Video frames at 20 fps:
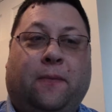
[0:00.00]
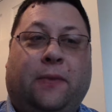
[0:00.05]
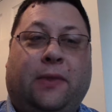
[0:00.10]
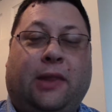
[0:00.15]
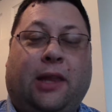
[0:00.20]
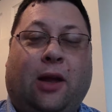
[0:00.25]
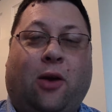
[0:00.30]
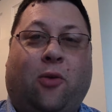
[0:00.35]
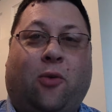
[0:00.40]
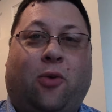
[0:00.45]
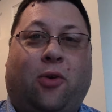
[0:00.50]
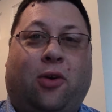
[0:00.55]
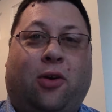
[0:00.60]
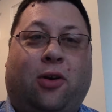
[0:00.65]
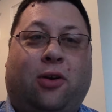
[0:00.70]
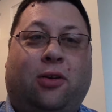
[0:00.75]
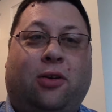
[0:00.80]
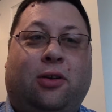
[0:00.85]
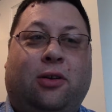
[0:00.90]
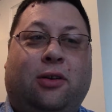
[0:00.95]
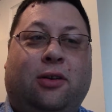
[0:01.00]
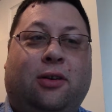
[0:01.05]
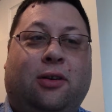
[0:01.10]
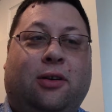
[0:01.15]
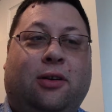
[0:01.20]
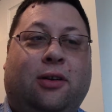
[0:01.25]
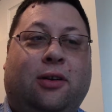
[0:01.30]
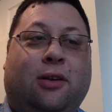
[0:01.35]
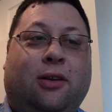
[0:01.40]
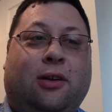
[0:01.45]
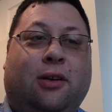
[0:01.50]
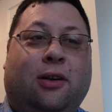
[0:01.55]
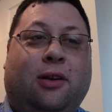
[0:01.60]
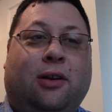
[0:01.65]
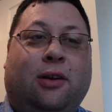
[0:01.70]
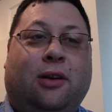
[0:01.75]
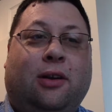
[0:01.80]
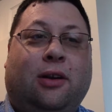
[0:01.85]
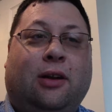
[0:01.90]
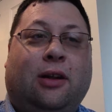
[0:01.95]
There were
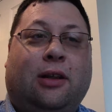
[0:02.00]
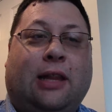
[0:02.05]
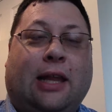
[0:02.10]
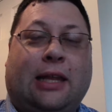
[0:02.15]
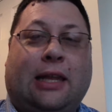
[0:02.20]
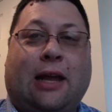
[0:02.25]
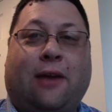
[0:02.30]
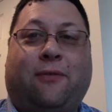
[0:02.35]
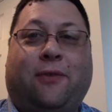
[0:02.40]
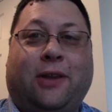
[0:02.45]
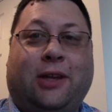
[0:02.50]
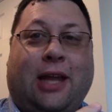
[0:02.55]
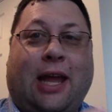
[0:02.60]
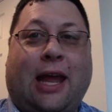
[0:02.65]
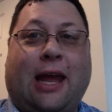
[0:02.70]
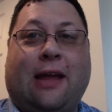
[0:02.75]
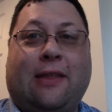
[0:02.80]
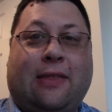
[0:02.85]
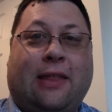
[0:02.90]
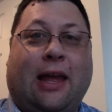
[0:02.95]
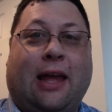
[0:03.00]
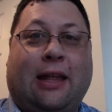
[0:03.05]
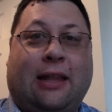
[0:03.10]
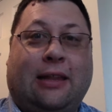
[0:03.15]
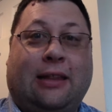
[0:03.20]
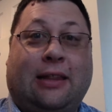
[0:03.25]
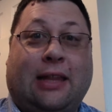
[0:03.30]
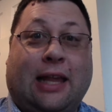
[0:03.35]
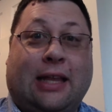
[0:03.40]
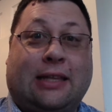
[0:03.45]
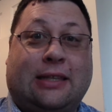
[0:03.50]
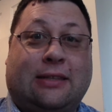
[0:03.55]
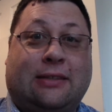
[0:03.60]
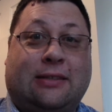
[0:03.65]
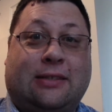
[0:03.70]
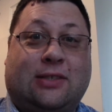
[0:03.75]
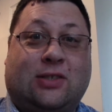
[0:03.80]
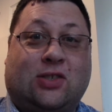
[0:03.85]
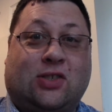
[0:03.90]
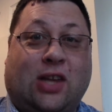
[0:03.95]
they definitely had that
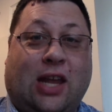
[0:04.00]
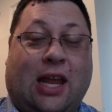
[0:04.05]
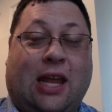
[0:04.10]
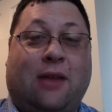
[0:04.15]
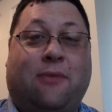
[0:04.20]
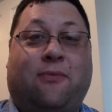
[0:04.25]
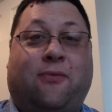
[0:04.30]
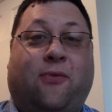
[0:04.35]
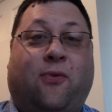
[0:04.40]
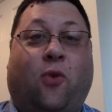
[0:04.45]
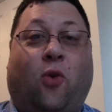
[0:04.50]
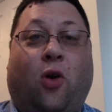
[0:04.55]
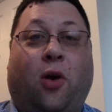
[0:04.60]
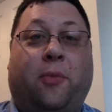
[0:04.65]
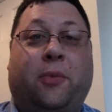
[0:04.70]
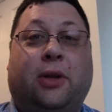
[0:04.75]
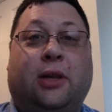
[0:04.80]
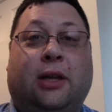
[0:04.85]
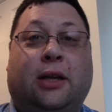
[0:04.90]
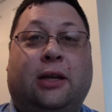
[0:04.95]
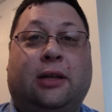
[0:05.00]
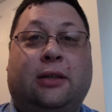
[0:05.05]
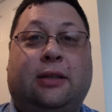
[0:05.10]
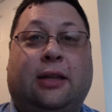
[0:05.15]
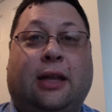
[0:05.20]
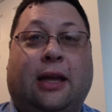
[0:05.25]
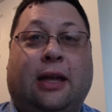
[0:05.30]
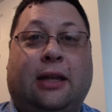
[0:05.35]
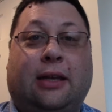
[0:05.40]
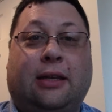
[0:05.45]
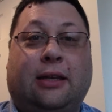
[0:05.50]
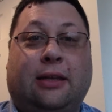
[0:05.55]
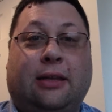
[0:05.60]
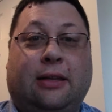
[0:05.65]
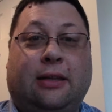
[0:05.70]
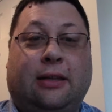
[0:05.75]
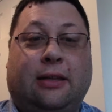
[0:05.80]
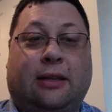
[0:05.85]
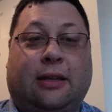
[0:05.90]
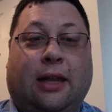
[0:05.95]
same formula that
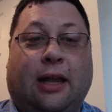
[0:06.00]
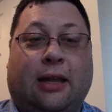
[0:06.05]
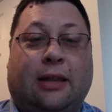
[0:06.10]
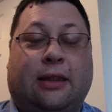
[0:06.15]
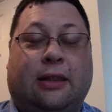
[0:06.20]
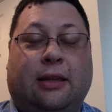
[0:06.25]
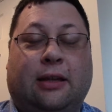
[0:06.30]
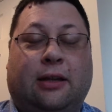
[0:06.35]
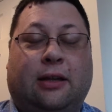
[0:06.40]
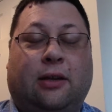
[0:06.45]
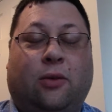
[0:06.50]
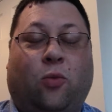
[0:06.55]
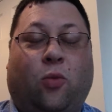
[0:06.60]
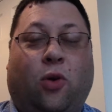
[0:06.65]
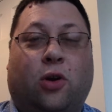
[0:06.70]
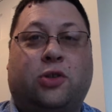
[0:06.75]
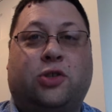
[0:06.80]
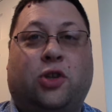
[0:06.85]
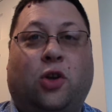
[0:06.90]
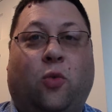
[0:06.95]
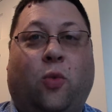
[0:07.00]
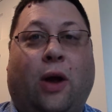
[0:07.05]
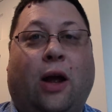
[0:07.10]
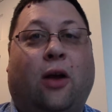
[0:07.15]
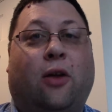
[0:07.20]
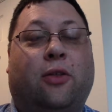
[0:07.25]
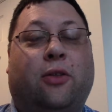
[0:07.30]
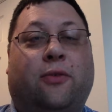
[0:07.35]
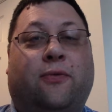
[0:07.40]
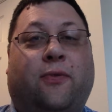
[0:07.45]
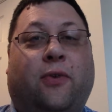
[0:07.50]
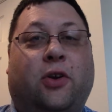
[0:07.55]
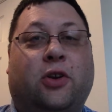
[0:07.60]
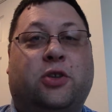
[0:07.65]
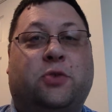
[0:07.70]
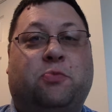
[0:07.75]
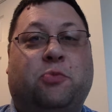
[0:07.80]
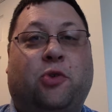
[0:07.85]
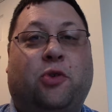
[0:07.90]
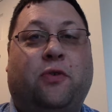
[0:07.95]
worked so well in the
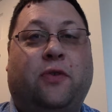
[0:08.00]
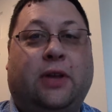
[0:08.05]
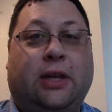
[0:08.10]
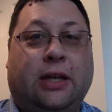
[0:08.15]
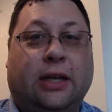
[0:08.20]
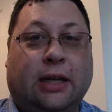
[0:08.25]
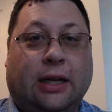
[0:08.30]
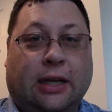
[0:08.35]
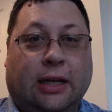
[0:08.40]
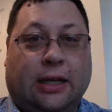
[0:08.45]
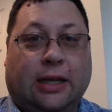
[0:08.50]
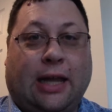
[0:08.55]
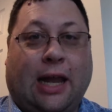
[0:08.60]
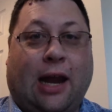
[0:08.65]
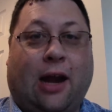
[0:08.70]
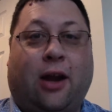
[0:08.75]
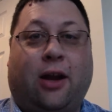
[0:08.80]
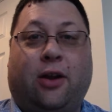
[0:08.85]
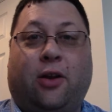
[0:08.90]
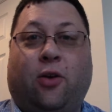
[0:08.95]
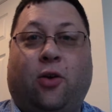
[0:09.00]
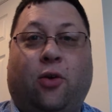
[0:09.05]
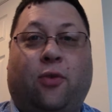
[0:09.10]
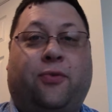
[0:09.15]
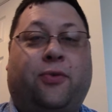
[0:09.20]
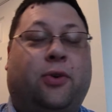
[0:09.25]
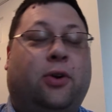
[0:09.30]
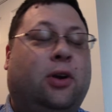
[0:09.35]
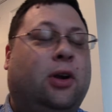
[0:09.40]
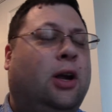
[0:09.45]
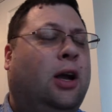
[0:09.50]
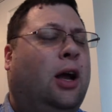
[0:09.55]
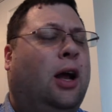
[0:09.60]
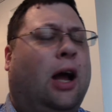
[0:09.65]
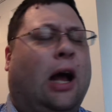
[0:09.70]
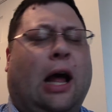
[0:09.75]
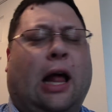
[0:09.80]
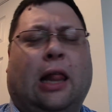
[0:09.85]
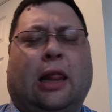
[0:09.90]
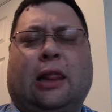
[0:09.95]
first movie carried over.
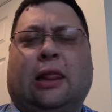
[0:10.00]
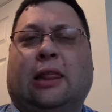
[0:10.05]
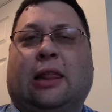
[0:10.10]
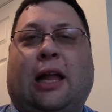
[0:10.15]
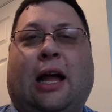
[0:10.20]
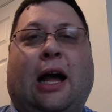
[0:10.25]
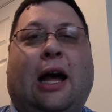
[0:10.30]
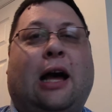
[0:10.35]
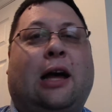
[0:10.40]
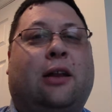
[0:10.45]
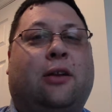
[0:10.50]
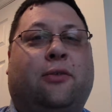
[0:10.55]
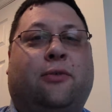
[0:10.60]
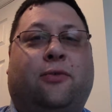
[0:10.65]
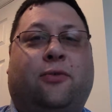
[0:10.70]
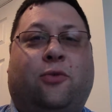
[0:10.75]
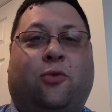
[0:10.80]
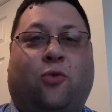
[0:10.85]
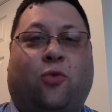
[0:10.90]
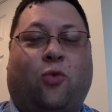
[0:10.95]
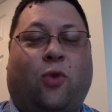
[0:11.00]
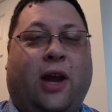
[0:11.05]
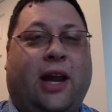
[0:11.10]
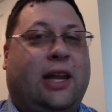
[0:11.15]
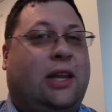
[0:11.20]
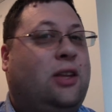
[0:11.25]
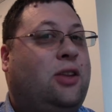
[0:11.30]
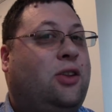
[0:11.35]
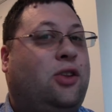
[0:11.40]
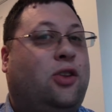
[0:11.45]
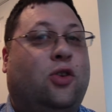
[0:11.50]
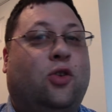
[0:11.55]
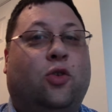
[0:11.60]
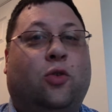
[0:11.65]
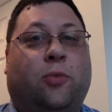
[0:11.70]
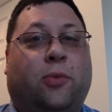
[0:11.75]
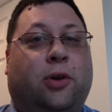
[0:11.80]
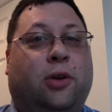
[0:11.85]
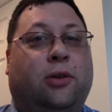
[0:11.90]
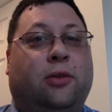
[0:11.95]
A lot of great
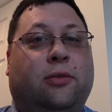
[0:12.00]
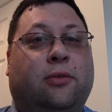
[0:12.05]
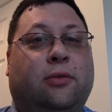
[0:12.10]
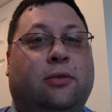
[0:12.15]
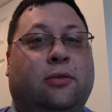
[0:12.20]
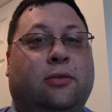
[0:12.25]
humor,